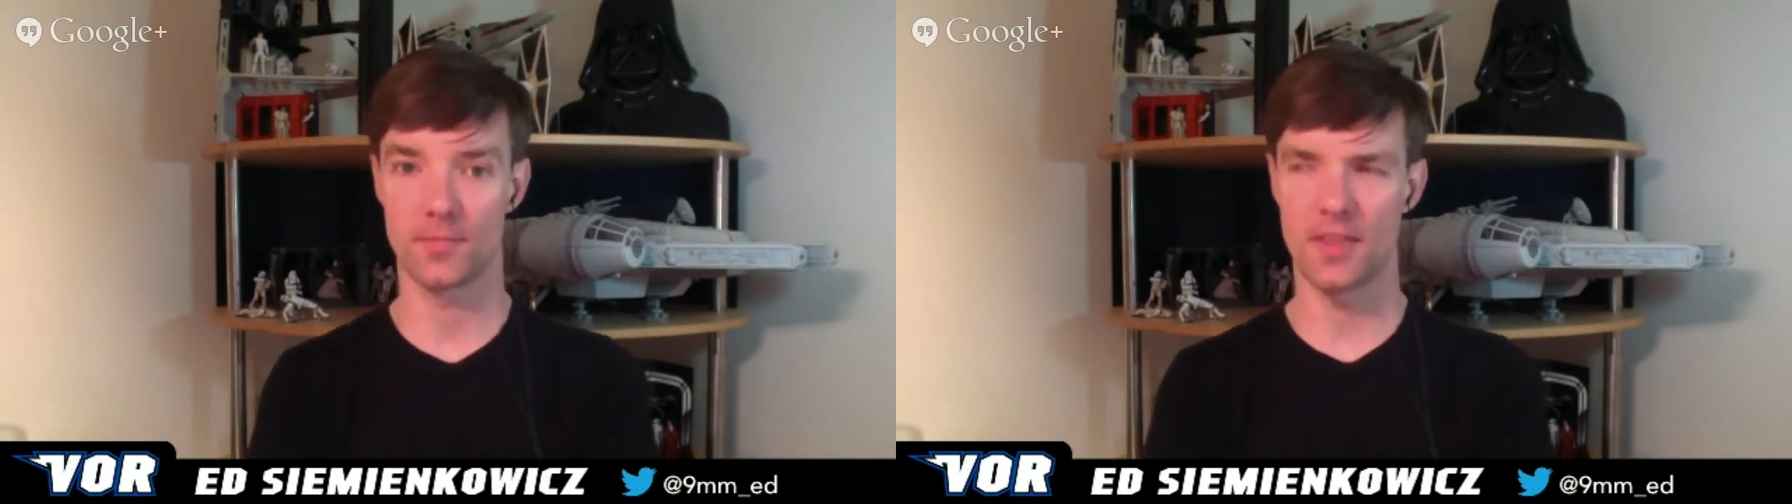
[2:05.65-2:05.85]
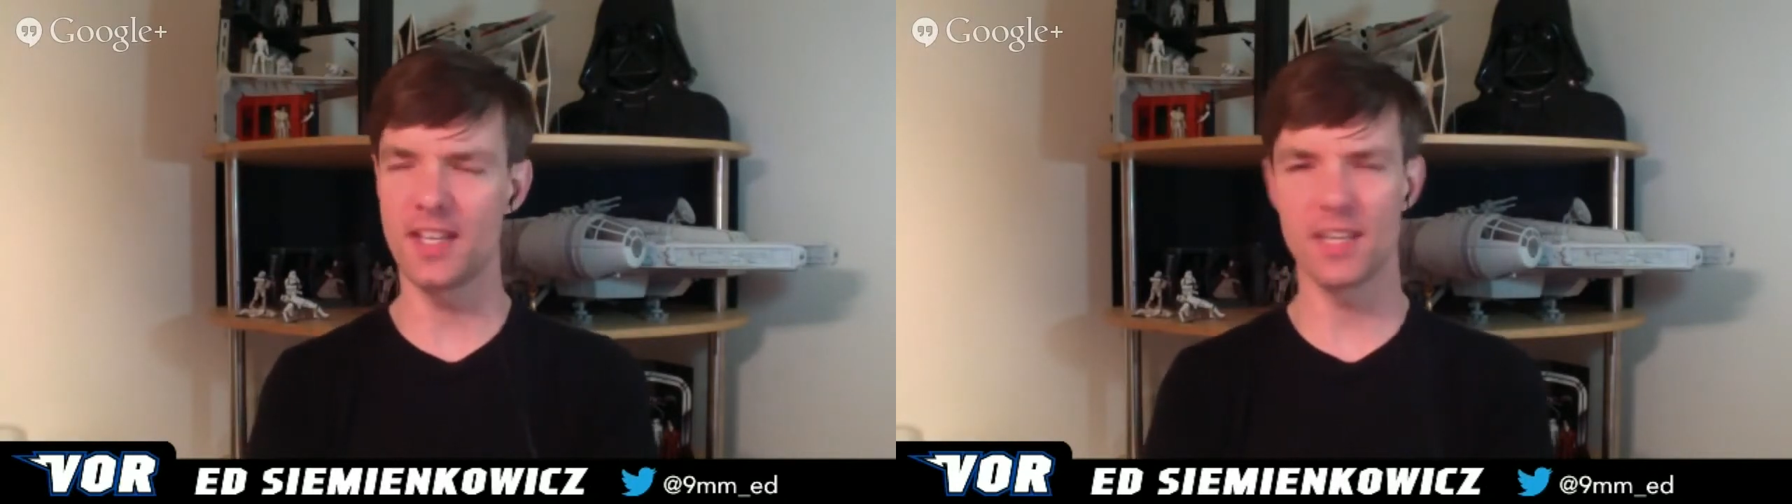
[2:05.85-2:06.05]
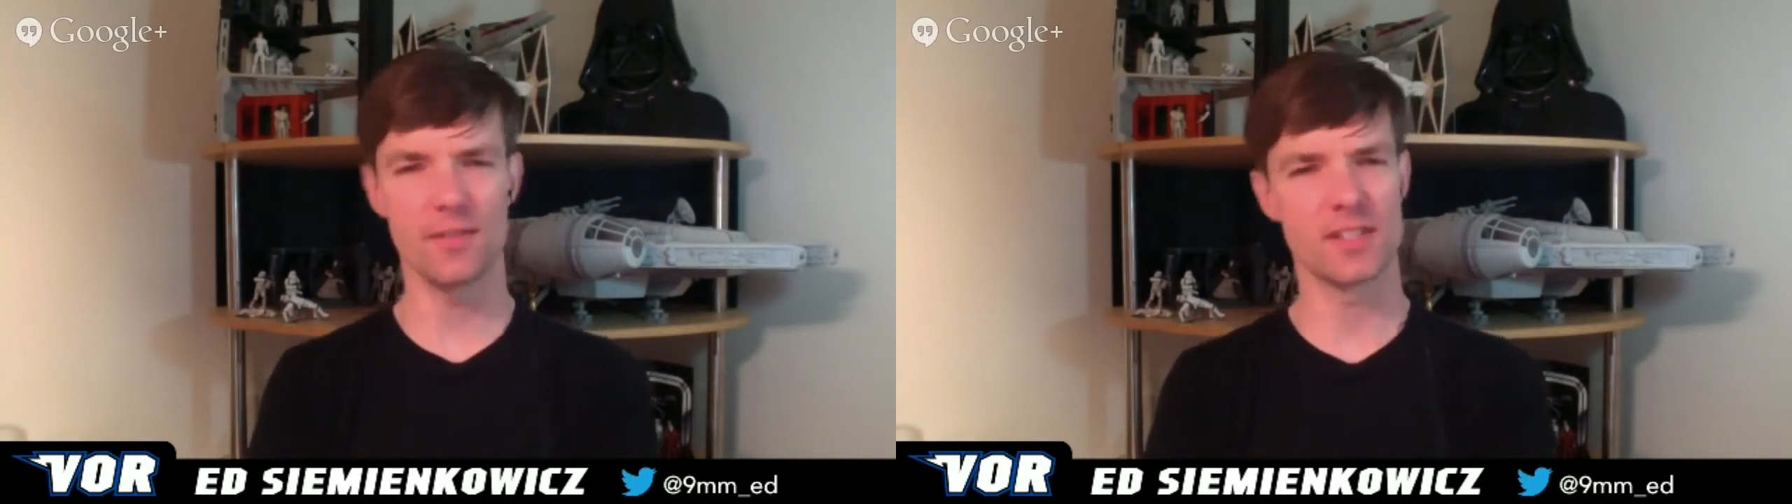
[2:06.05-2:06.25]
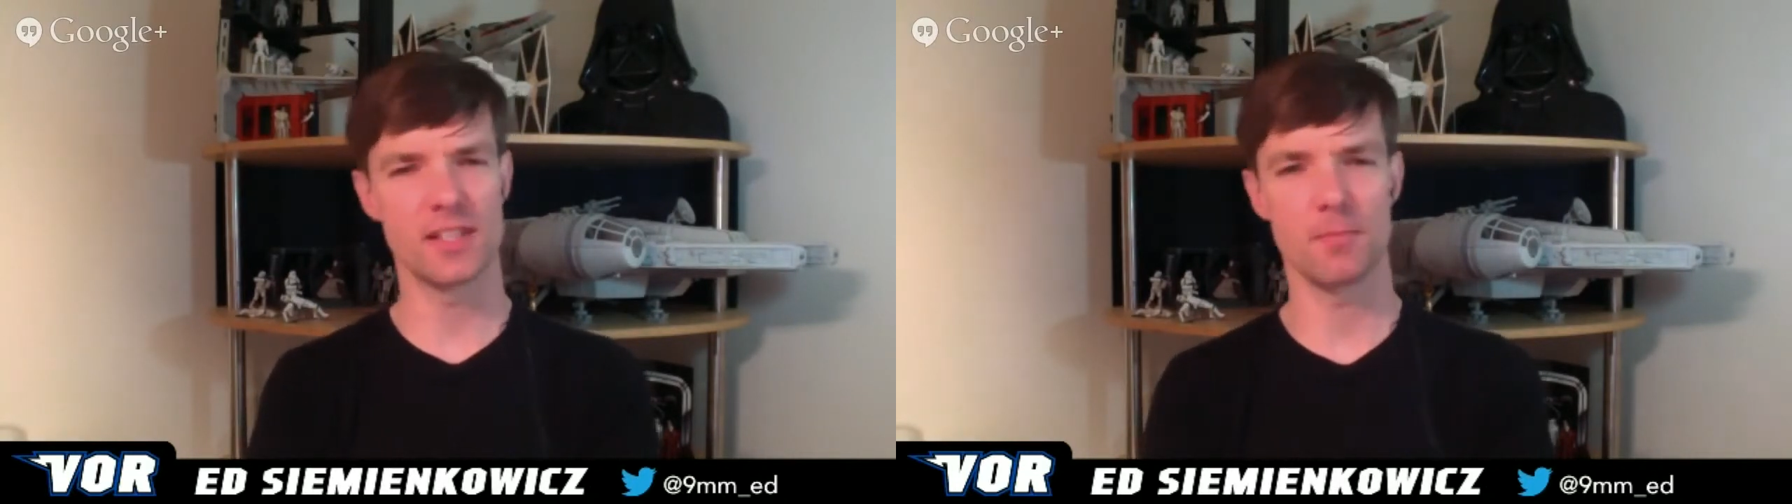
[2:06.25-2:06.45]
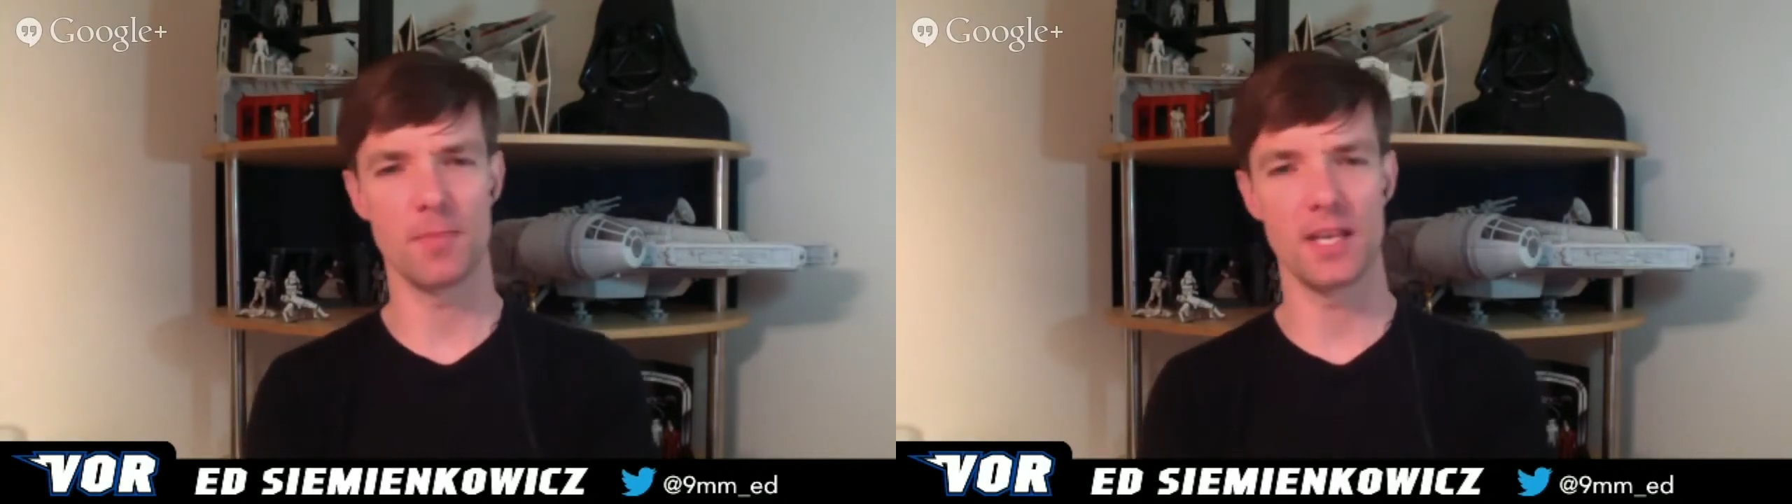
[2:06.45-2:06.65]
I think even
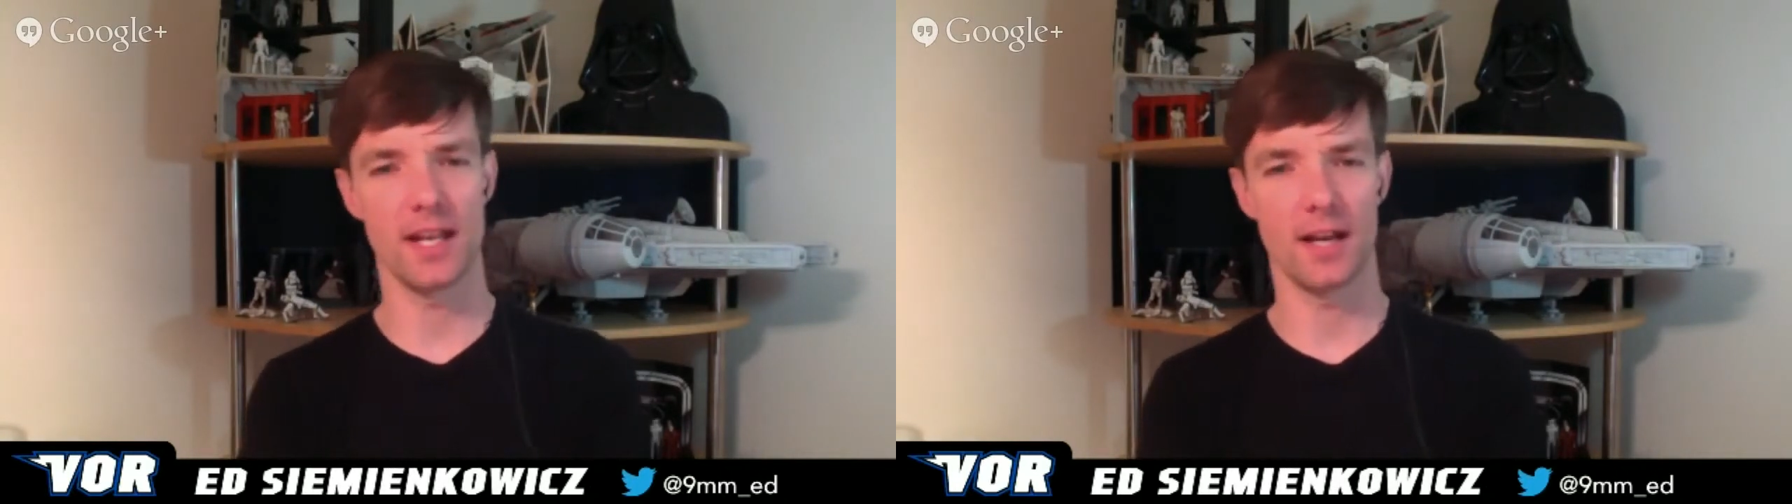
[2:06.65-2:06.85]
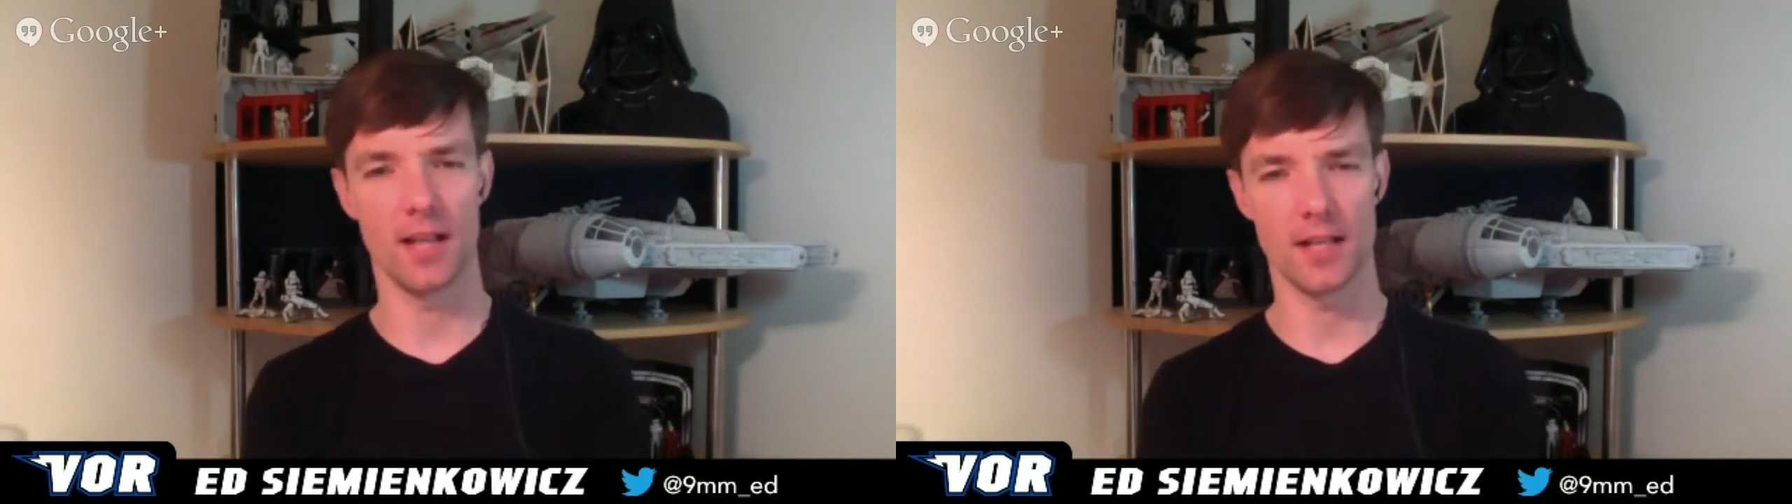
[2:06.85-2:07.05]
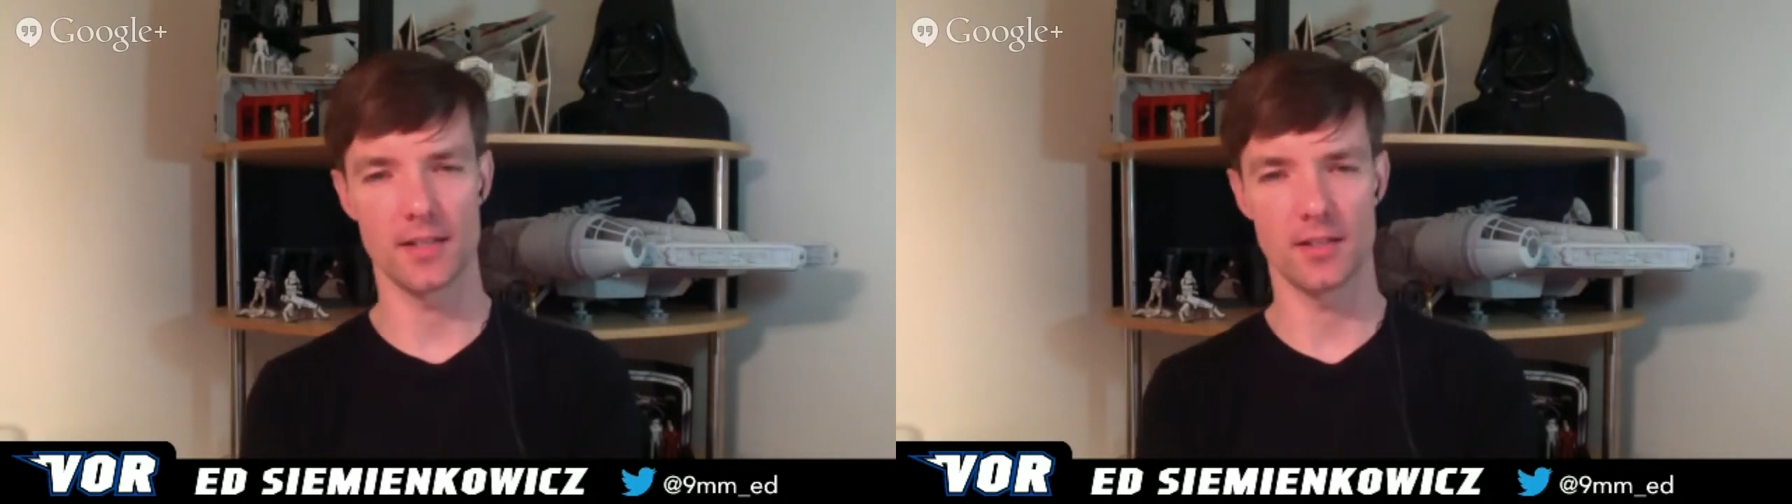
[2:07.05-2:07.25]
Sid Mead had a lot